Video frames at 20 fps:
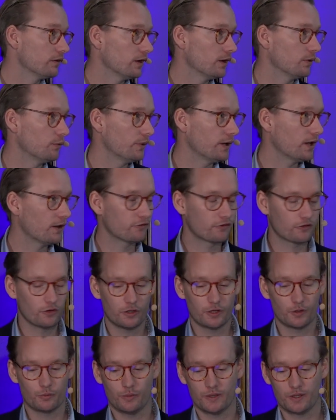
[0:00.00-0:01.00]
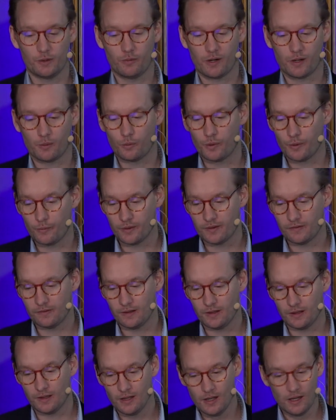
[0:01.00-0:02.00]
and we have started with the one where we
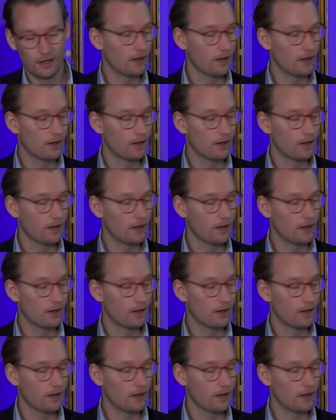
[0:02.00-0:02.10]
see